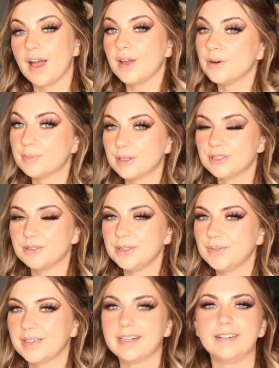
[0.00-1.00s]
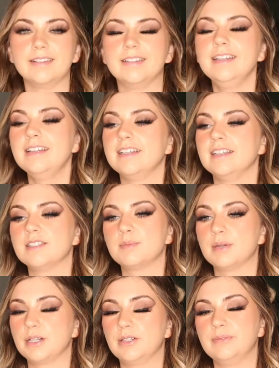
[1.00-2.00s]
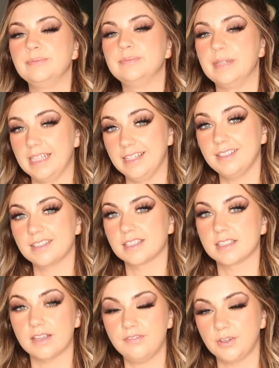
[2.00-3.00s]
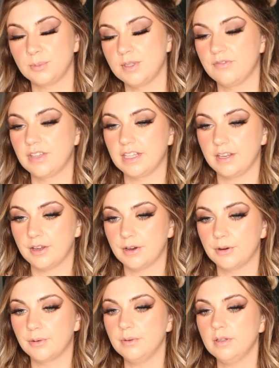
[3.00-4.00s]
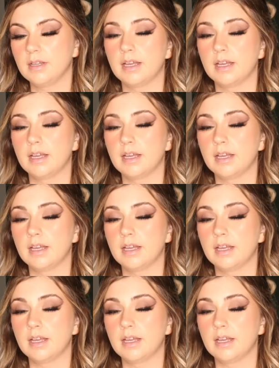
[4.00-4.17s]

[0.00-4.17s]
I hope you're doing well. It's been a minute since I filmed a video